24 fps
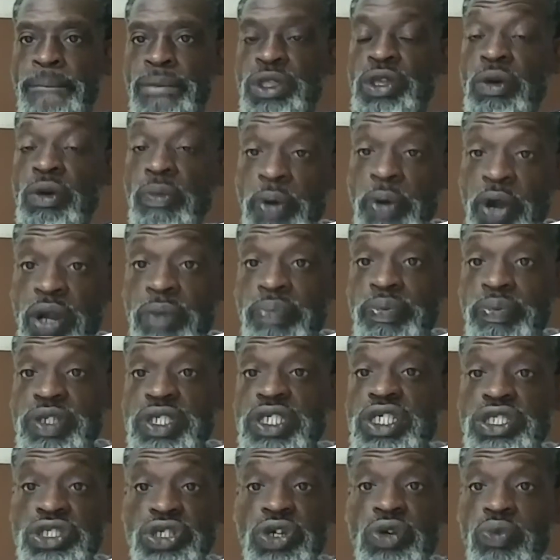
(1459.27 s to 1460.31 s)
Your purpose
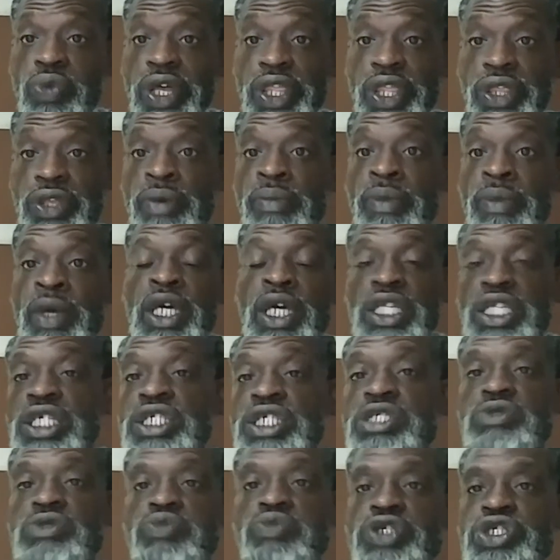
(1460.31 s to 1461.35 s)
is your rhythm.
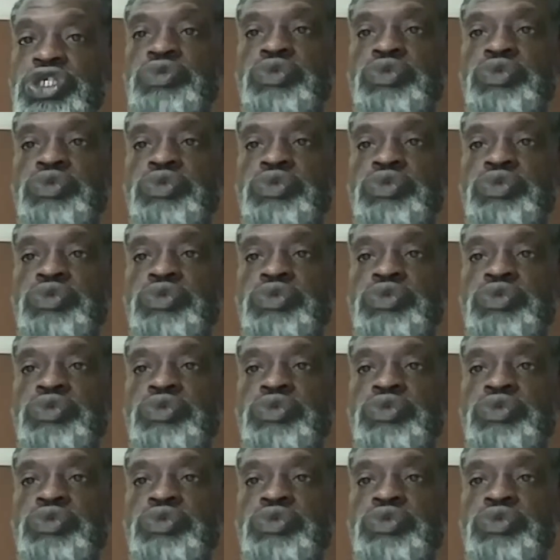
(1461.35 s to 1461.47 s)
This is what